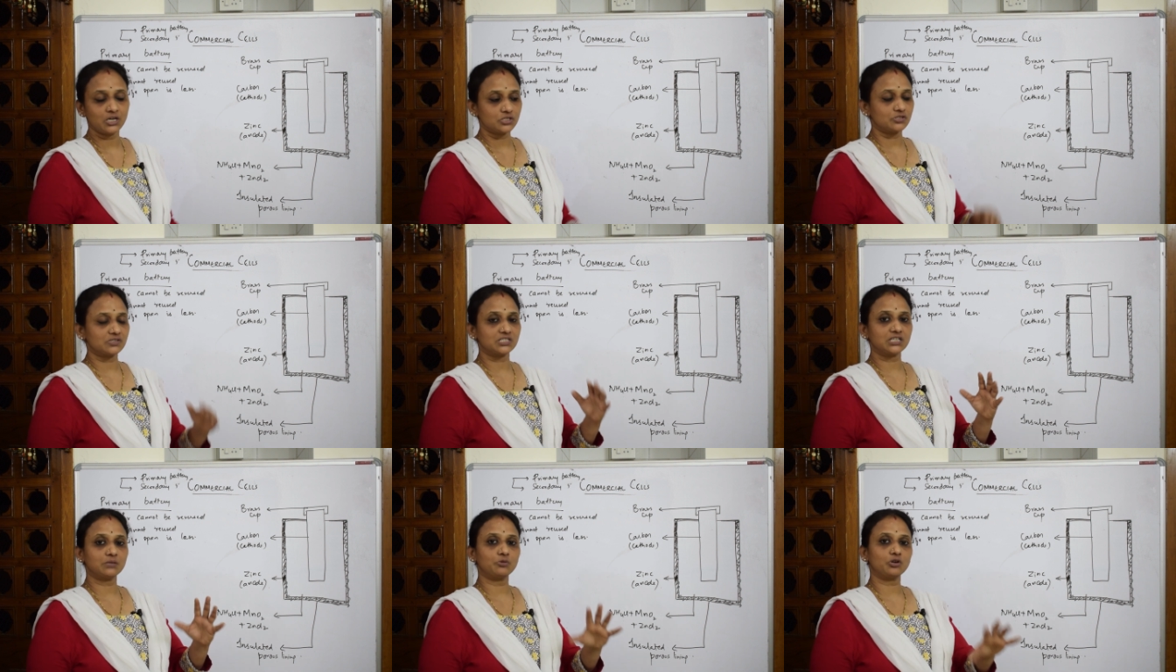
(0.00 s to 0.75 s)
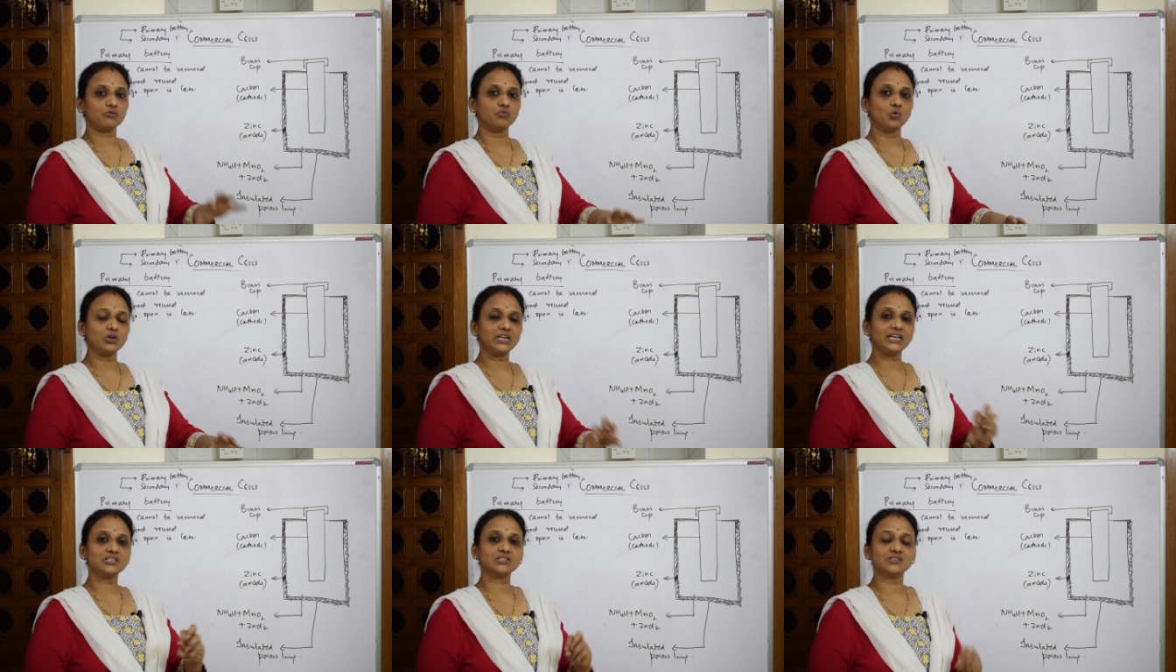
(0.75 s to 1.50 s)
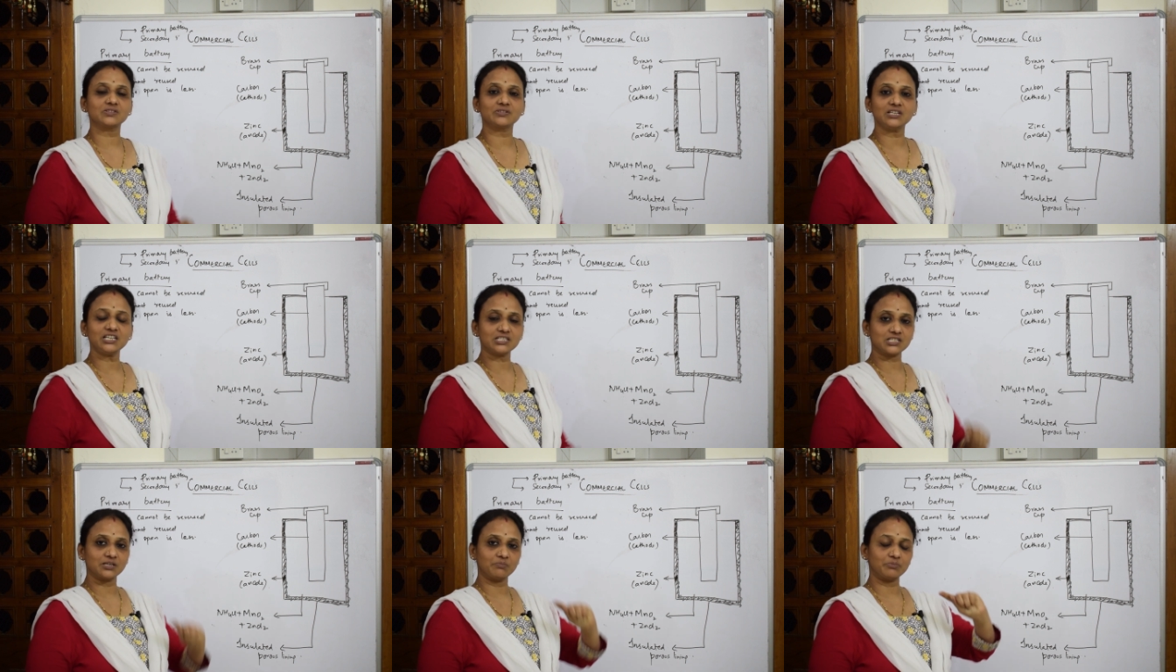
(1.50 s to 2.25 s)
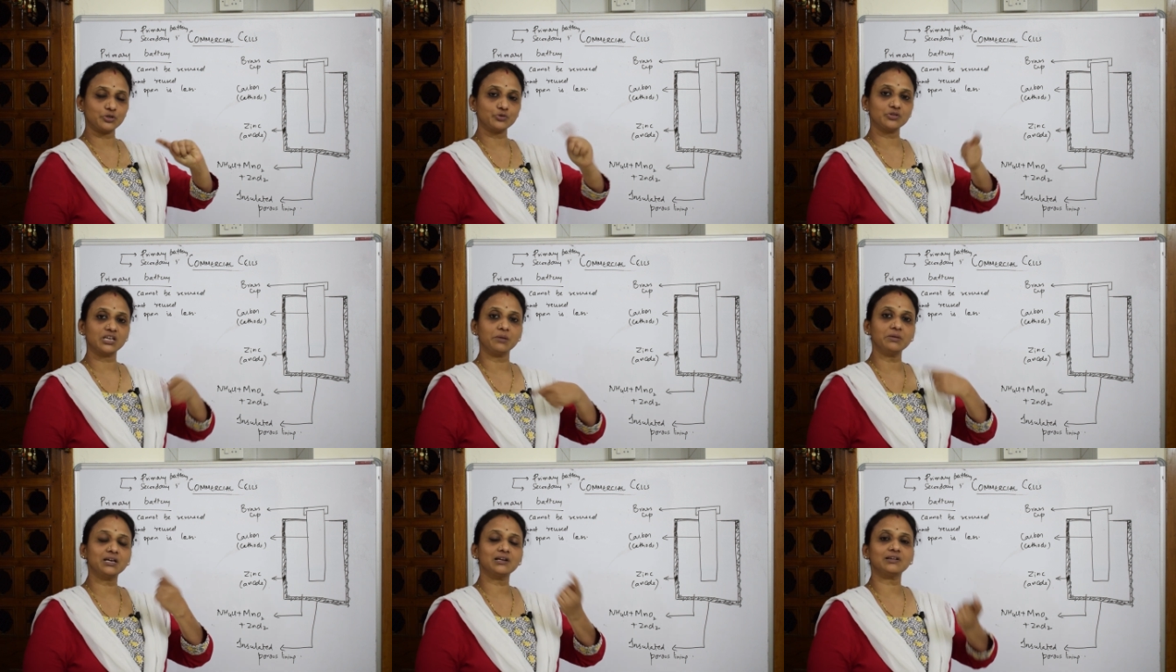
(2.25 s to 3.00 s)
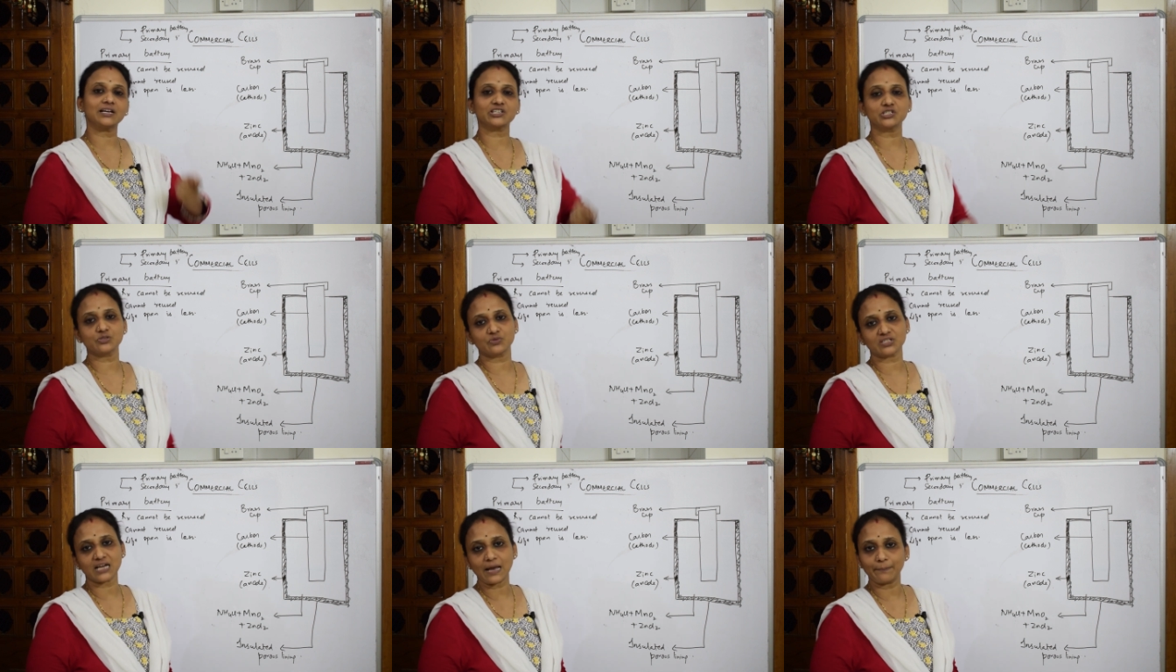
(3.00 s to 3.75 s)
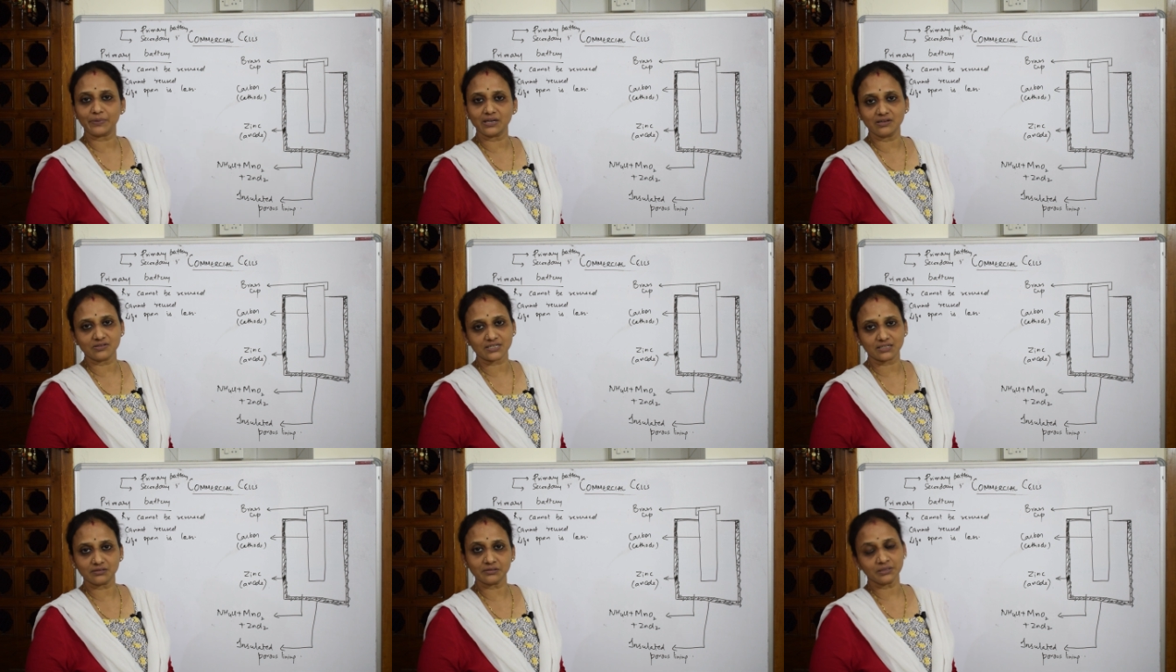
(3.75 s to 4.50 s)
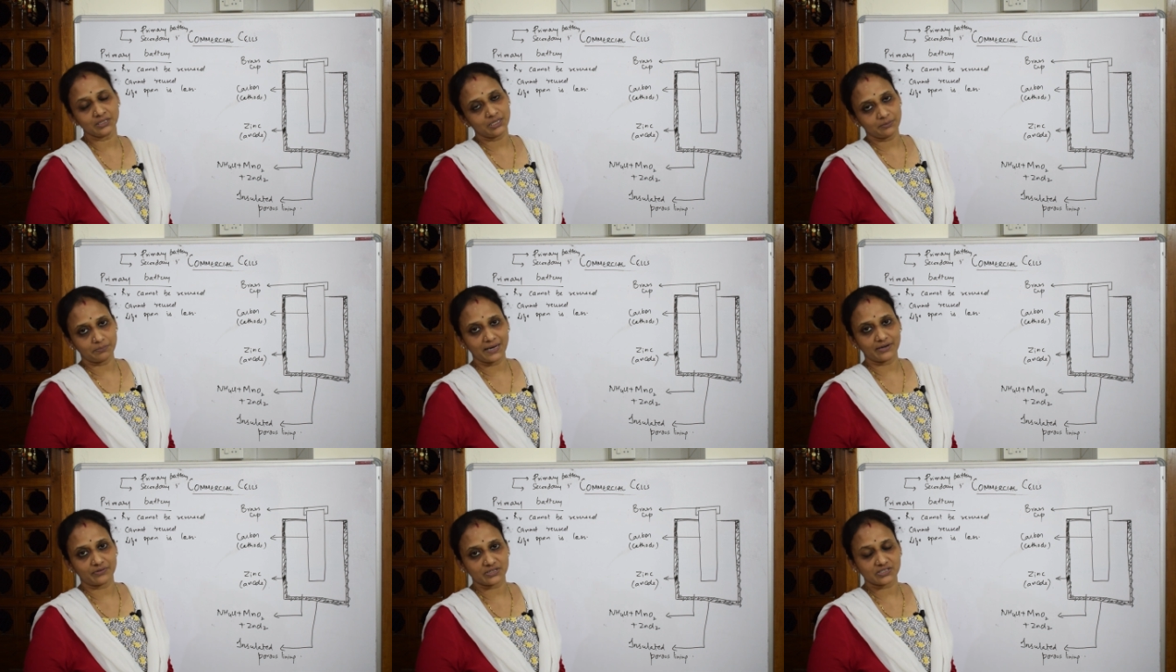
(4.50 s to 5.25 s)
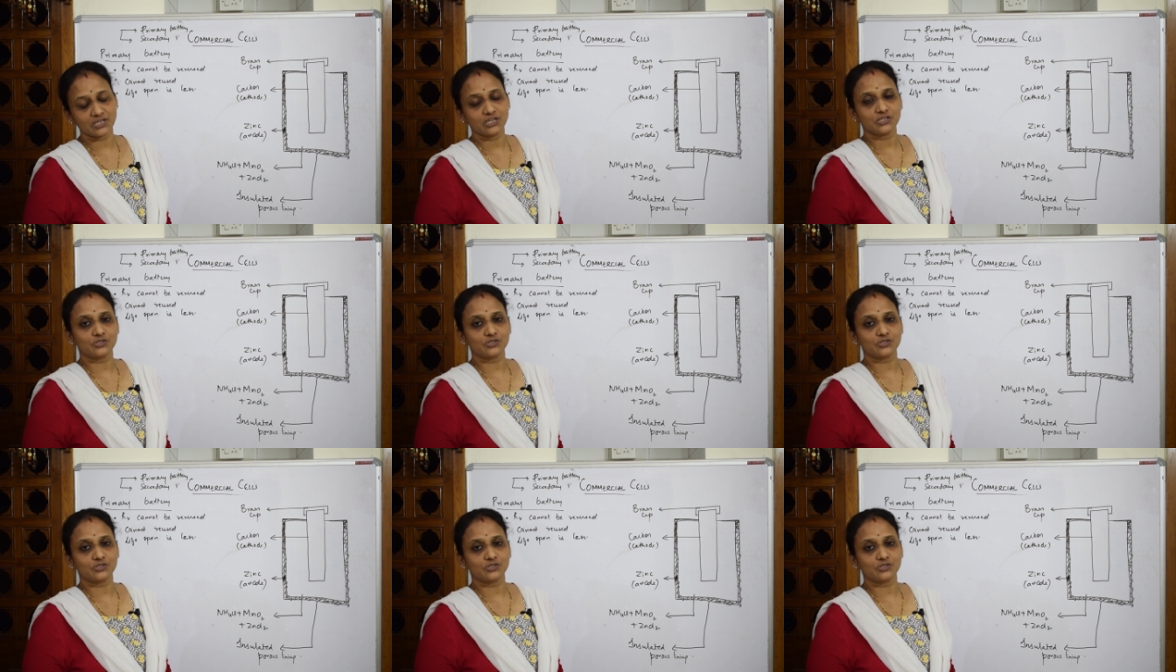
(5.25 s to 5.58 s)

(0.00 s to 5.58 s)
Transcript: So a certain amount of voltage is released due to the chemical reactions which are happening inside the batteries.